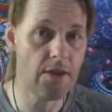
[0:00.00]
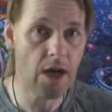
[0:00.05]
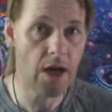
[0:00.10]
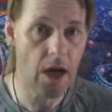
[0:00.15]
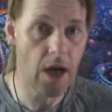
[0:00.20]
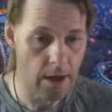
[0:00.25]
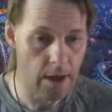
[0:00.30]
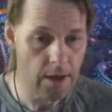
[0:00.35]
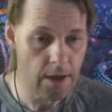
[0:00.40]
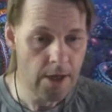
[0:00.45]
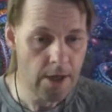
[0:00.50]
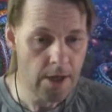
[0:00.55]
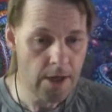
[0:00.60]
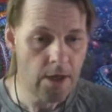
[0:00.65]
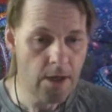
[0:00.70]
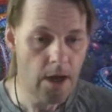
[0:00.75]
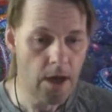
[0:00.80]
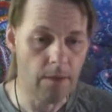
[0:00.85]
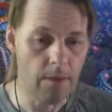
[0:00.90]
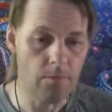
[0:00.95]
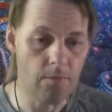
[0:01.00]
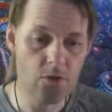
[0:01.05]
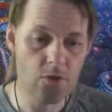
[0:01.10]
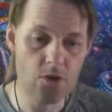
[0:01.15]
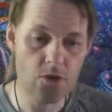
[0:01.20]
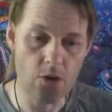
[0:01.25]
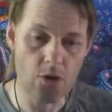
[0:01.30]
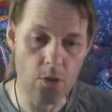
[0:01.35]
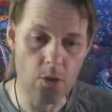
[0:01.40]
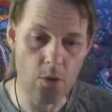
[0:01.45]
colour
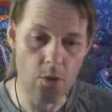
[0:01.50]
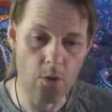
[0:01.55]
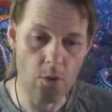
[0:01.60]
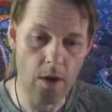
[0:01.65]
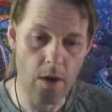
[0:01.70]
to